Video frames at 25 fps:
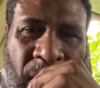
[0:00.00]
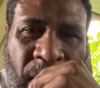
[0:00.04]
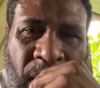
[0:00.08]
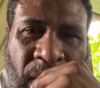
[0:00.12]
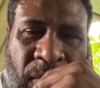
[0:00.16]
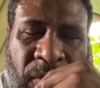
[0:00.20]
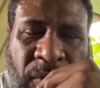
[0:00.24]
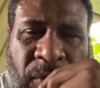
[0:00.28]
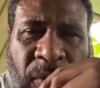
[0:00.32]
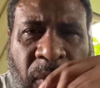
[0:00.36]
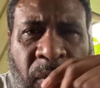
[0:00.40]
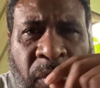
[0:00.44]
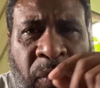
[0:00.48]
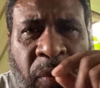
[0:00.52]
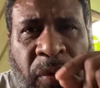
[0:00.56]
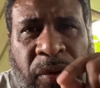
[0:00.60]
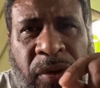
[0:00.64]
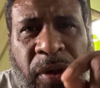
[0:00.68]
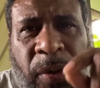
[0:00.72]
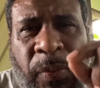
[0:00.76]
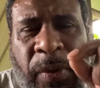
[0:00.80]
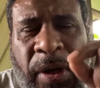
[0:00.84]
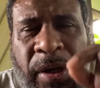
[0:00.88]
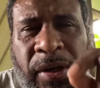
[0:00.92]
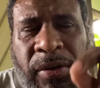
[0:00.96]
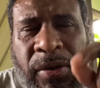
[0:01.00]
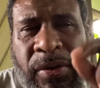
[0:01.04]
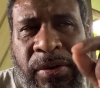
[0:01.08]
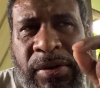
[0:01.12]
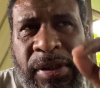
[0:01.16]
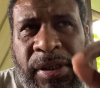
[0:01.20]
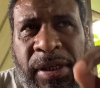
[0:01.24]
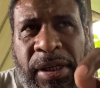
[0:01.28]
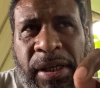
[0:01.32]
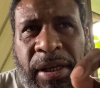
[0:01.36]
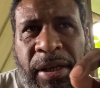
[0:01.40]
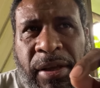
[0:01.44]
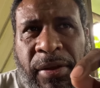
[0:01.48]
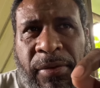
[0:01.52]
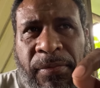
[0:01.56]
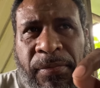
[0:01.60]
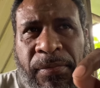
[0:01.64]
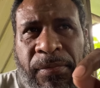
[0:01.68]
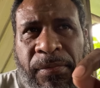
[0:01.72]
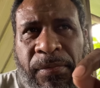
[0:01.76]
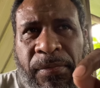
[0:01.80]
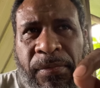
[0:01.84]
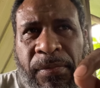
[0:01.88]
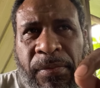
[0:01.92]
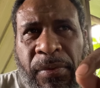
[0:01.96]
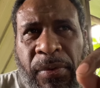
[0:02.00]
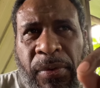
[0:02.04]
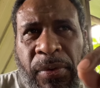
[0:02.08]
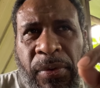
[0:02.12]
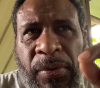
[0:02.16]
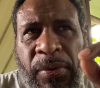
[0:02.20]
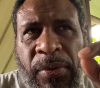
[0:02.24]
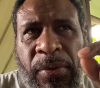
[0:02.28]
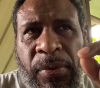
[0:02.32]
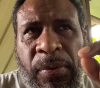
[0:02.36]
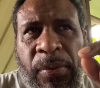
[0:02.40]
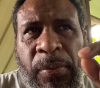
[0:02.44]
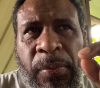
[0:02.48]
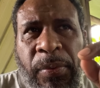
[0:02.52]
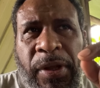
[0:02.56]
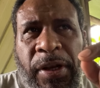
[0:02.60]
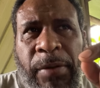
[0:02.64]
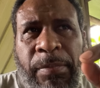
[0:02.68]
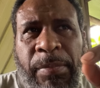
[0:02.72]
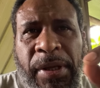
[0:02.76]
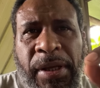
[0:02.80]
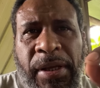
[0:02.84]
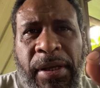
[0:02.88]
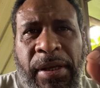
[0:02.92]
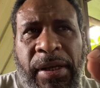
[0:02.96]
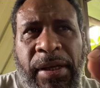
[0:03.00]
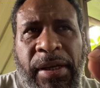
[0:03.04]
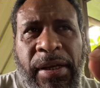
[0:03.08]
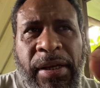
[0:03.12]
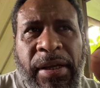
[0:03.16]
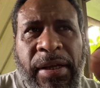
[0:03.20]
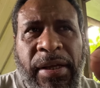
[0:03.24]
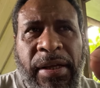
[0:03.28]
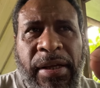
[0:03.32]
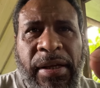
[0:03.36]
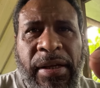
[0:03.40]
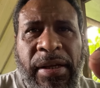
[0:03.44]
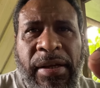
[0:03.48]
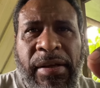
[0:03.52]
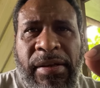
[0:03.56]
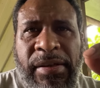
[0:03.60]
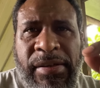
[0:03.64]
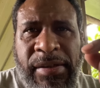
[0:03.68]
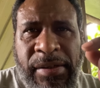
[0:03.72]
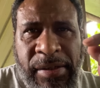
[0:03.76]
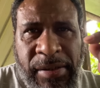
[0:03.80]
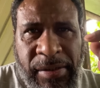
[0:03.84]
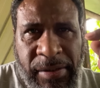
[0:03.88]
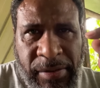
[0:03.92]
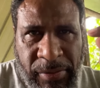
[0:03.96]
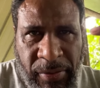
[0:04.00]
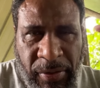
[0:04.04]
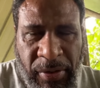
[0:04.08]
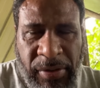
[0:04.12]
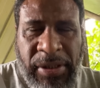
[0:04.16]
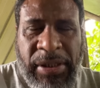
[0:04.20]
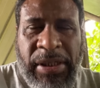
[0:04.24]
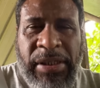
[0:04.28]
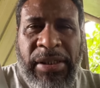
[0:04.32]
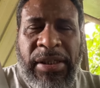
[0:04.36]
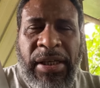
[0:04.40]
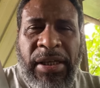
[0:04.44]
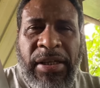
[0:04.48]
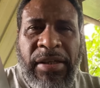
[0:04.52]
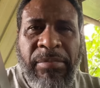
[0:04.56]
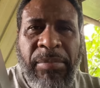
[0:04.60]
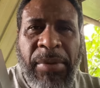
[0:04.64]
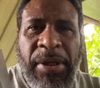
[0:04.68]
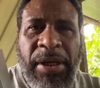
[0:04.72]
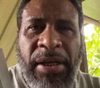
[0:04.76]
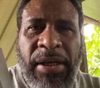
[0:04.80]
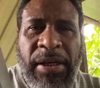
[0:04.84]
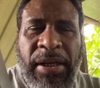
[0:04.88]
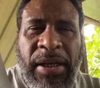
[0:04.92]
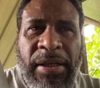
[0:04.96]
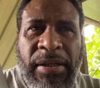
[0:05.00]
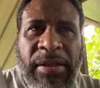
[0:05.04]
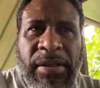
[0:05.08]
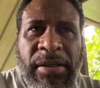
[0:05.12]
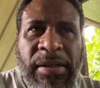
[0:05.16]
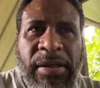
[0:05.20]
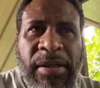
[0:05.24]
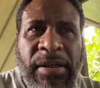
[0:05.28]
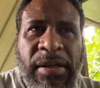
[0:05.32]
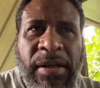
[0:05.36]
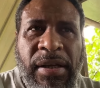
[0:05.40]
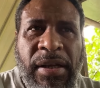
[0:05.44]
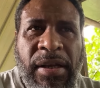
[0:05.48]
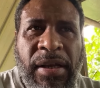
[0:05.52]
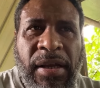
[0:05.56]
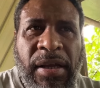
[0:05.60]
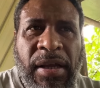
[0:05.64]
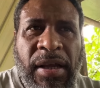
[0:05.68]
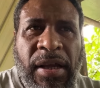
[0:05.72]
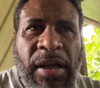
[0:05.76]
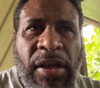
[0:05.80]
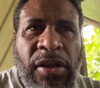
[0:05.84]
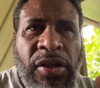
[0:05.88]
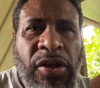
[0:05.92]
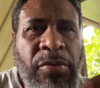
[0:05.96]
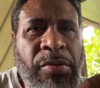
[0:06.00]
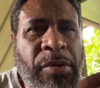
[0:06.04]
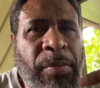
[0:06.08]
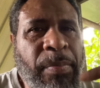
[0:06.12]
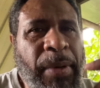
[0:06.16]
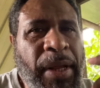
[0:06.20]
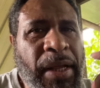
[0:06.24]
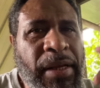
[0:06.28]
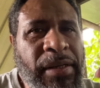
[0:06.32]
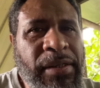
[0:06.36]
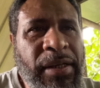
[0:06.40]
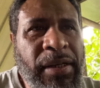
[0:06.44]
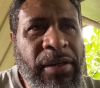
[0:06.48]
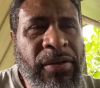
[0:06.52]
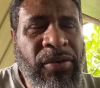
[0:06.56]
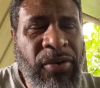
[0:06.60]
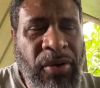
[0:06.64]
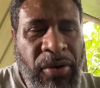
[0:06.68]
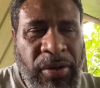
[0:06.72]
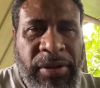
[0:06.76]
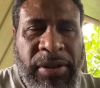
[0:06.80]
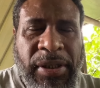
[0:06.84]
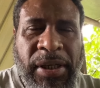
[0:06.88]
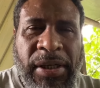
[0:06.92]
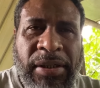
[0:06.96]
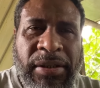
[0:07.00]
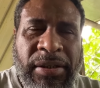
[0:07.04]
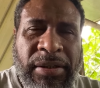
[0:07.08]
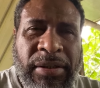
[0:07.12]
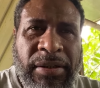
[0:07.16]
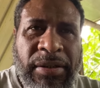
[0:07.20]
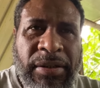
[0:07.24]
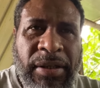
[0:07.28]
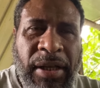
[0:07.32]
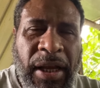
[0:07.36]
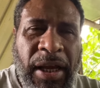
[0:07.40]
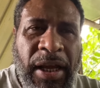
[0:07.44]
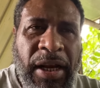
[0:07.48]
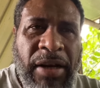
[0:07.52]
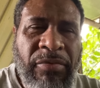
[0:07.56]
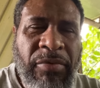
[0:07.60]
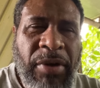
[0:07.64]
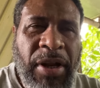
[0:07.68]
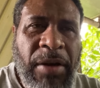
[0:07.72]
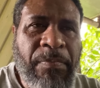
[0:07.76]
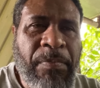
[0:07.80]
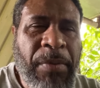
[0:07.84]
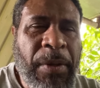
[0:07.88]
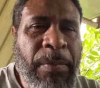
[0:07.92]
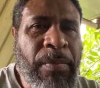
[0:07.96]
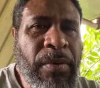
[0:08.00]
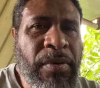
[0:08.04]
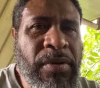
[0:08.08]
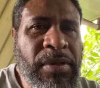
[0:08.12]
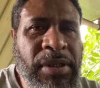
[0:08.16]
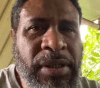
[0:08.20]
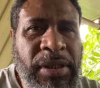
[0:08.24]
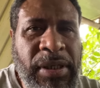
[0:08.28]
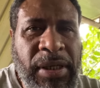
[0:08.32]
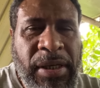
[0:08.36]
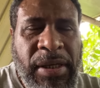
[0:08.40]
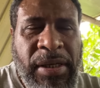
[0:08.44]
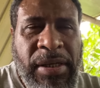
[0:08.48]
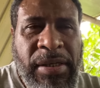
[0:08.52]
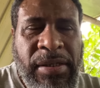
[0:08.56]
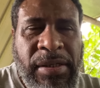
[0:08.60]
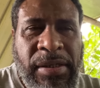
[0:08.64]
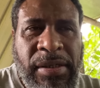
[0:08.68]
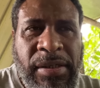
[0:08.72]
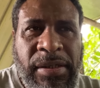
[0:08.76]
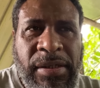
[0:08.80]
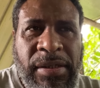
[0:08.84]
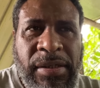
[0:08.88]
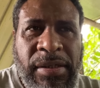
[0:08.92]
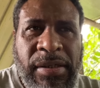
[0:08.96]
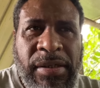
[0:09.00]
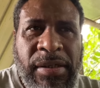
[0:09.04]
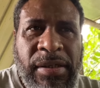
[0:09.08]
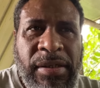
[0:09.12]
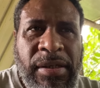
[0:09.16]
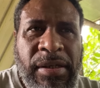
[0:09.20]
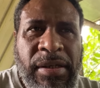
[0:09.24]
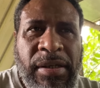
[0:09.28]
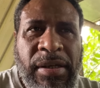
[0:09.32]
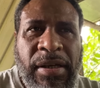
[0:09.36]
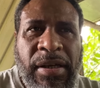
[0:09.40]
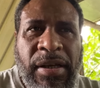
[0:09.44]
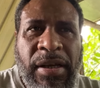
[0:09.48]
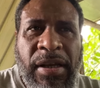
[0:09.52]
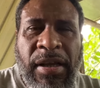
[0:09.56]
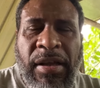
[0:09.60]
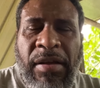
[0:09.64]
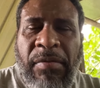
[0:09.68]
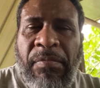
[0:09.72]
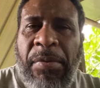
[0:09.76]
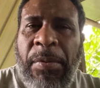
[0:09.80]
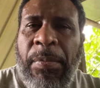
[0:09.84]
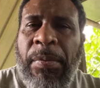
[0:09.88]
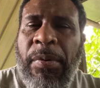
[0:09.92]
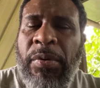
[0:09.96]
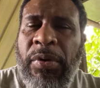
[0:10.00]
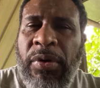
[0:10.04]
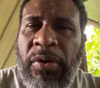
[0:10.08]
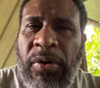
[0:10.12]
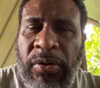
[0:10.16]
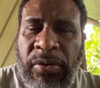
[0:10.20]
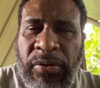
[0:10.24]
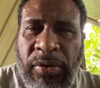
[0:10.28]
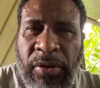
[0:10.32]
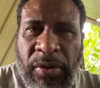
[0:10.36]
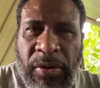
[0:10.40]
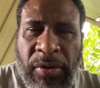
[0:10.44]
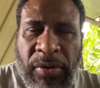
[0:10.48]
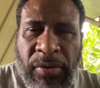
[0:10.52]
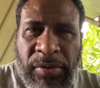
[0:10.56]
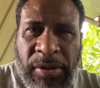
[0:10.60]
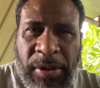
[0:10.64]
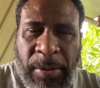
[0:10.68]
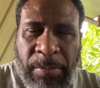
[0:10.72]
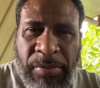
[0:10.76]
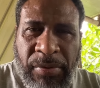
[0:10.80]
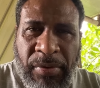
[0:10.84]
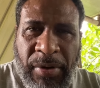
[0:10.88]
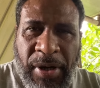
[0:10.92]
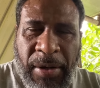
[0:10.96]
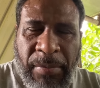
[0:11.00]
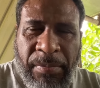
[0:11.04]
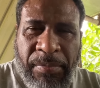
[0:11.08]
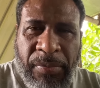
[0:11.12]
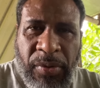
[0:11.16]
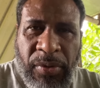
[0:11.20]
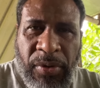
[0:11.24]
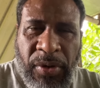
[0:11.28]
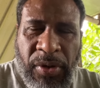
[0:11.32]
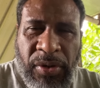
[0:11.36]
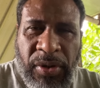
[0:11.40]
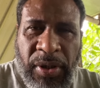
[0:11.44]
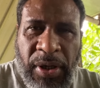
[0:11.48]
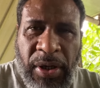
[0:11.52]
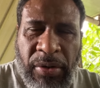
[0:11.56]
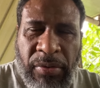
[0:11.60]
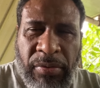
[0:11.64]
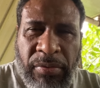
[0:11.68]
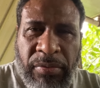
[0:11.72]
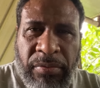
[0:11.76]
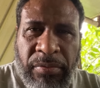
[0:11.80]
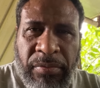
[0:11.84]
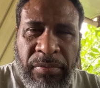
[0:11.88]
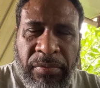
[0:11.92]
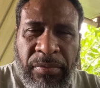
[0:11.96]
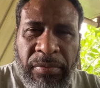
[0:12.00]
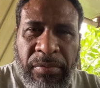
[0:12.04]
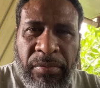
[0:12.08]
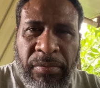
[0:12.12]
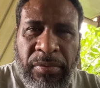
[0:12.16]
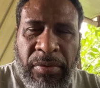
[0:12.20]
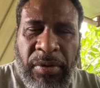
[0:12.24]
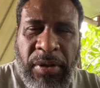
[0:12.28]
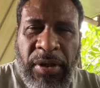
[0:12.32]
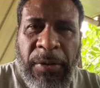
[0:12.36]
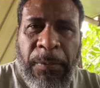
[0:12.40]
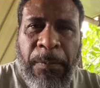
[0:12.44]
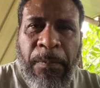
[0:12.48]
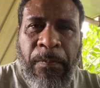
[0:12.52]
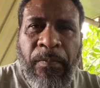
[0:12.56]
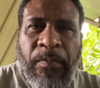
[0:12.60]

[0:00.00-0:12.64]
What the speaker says: So YouTube wanted to see if you will be consistent, meaning that you'll be placing content, and when people sees, people will continue to subscribe to your channel. Right?